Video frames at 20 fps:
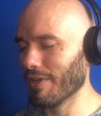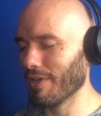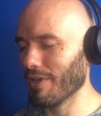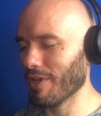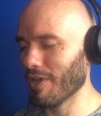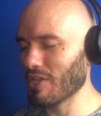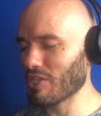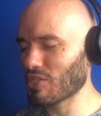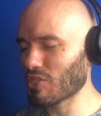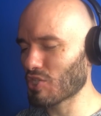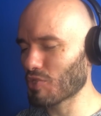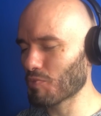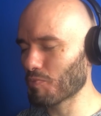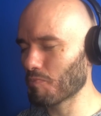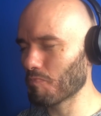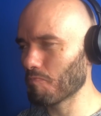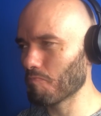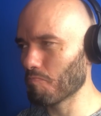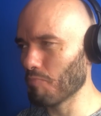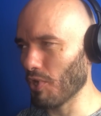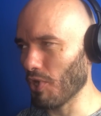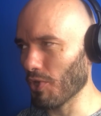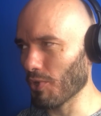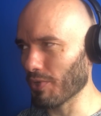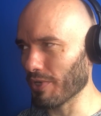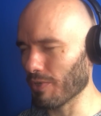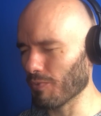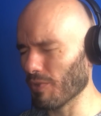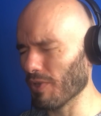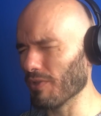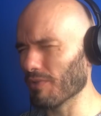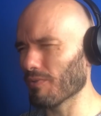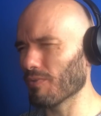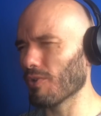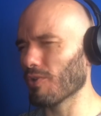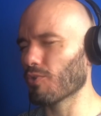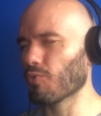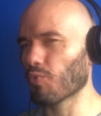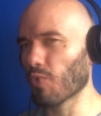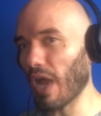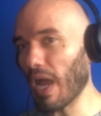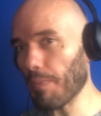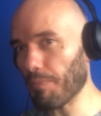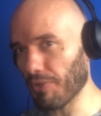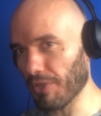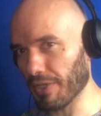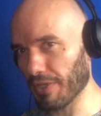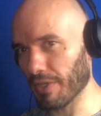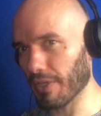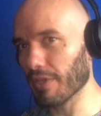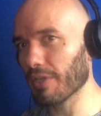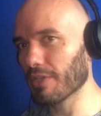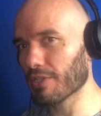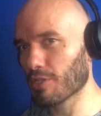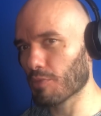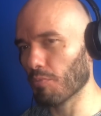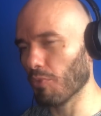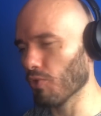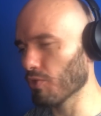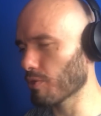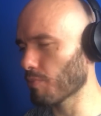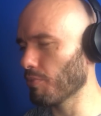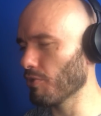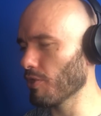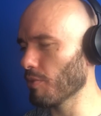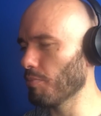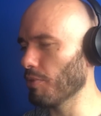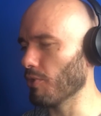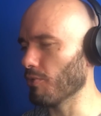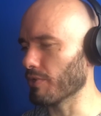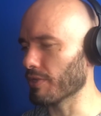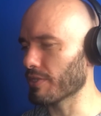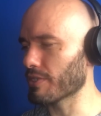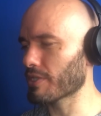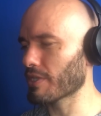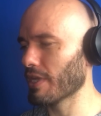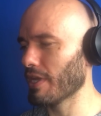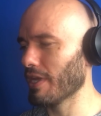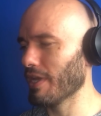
sparring, grappling against multiple opponents,